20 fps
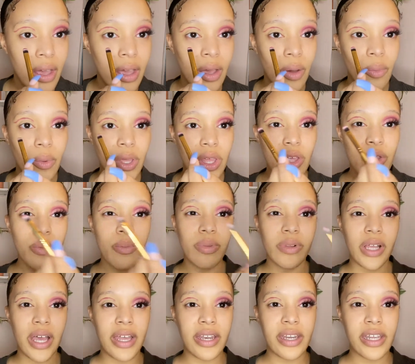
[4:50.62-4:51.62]
when you
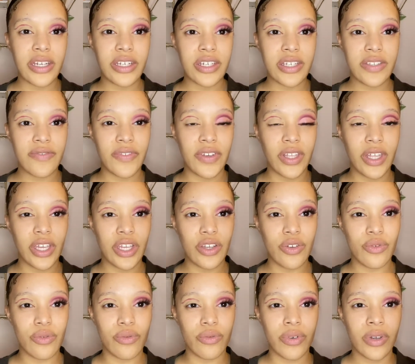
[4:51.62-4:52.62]
blend, I just feel like
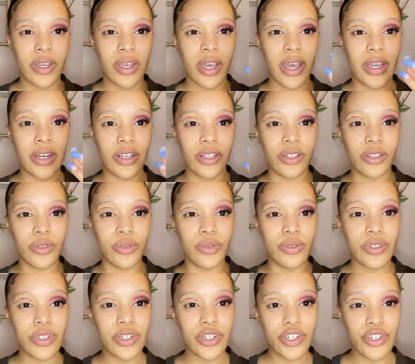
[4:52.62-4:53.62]
you kind of
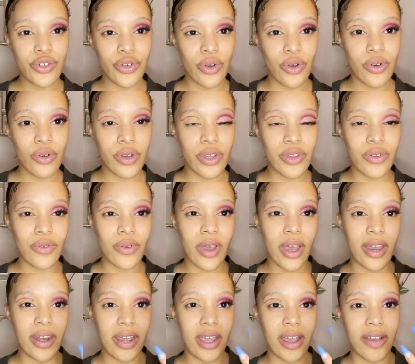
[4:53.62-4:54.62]
lose control and you
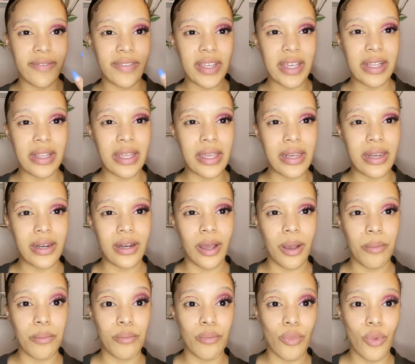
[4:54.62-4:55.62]
kind of have to clean it
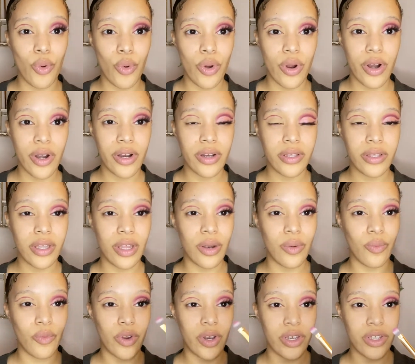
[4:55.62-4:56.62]
up more
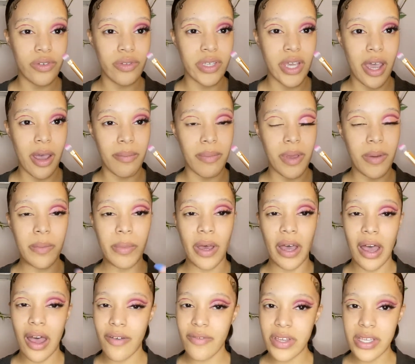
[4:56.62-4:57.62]
than when you tap it. But
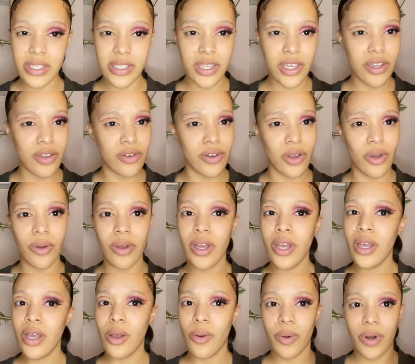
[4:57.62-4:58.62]
obviously, you know,
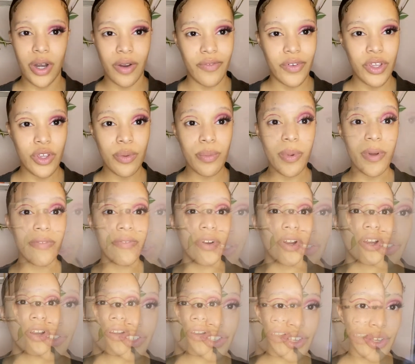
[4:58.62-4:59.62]
whatever you
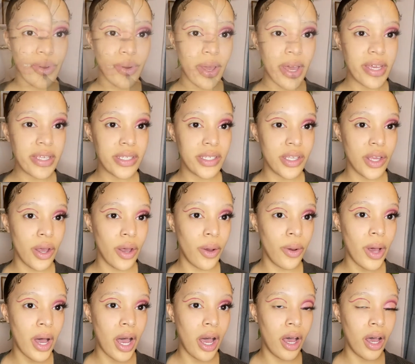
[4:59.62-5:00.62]
prefer. Just so you guys
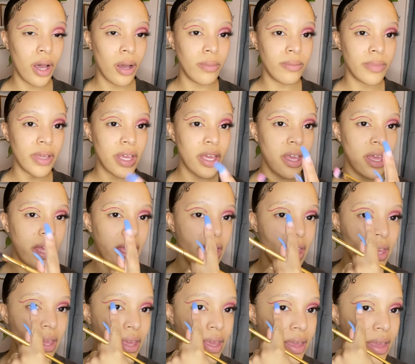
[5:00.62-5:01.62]
know,
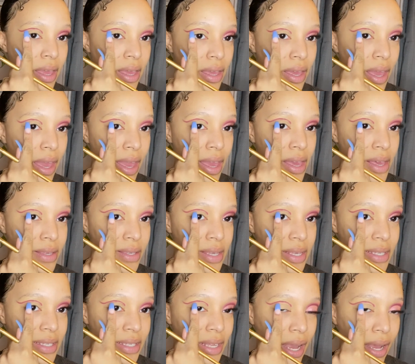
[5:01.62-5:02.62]
in case
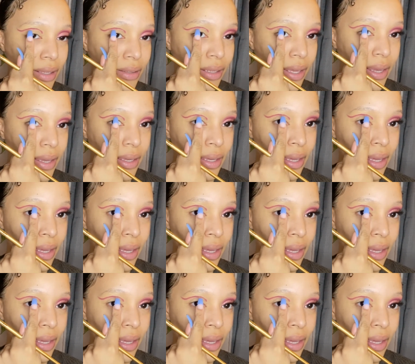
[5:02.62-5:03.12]
it's not like